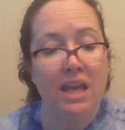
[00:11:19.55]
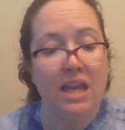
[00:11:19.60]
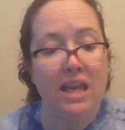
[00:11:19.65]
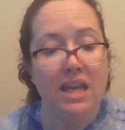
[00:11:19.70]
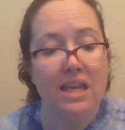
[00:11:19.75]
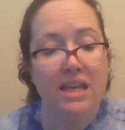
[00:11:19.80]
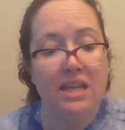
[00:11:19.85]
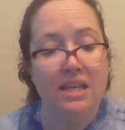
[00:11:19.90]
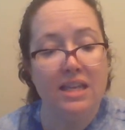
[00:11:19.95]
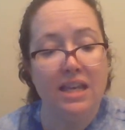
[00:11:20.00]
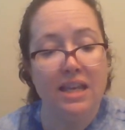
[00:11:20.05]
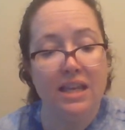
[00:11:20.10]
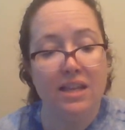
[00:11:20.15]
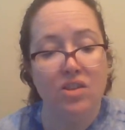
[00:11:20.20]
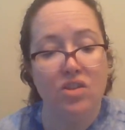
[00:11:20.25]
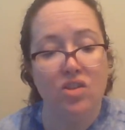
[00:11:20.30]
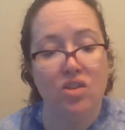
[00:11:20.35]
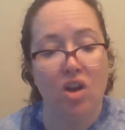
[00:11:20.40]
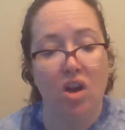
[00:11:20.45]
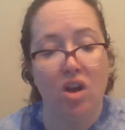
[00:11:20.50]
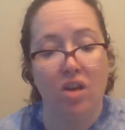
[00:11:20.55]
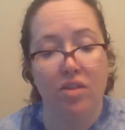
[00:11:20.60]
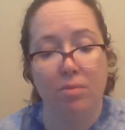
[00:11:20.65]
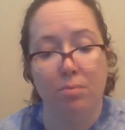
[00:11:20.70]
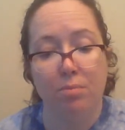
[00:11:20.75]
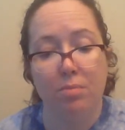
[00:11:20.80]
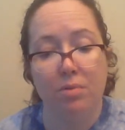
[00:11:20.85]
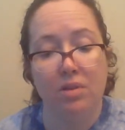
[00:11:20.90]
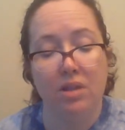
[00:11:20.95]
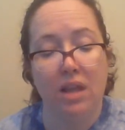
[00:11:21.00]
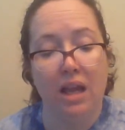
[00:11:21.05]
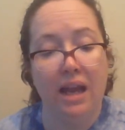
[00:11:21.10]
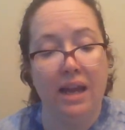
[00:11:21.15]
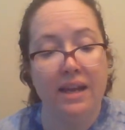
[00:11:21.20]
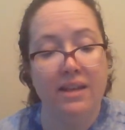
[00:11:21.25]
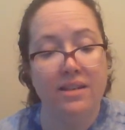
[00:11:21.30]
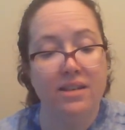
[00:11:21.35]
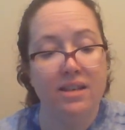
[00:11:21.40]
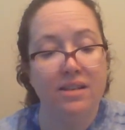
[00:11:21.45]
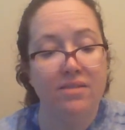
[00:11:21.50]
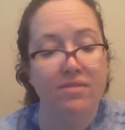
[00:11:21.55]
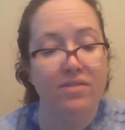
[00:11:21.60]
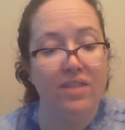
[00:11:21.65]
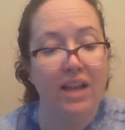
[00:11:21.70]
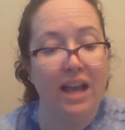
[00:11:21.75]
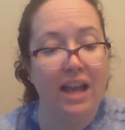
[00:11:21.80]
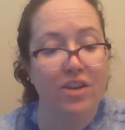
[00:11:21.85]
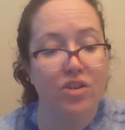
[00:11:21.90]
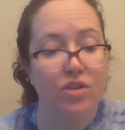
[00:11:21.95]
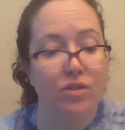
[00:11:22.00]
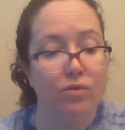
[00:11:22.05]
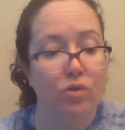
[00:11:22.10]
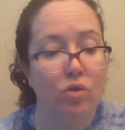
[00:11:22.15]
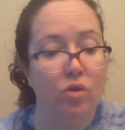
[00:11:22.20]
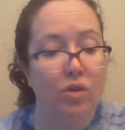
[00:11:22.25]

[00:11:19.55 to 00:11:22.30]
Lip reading: he again saw the blinding flash of